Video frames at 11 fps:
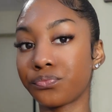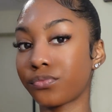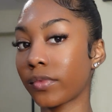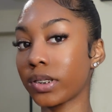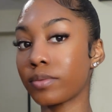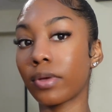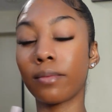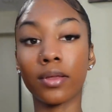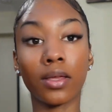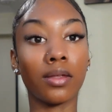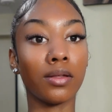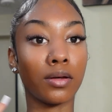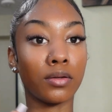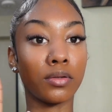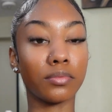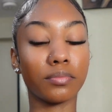This may look a
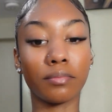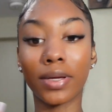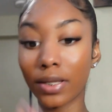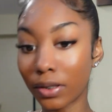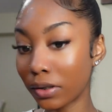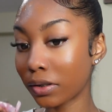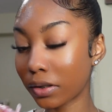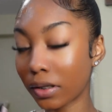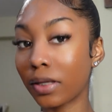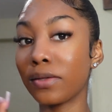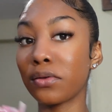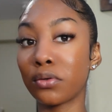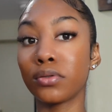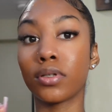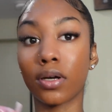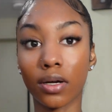little
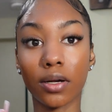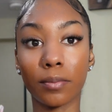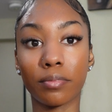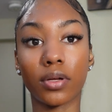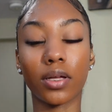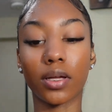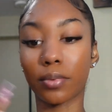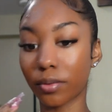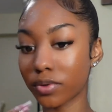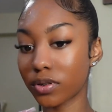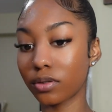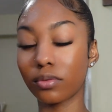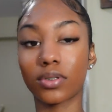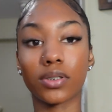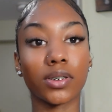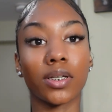dark, but I promise you
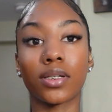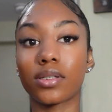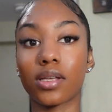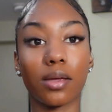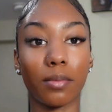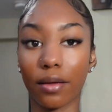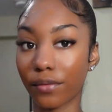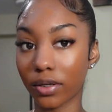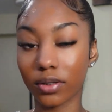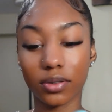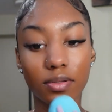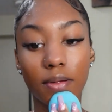it's just gonna set in my face.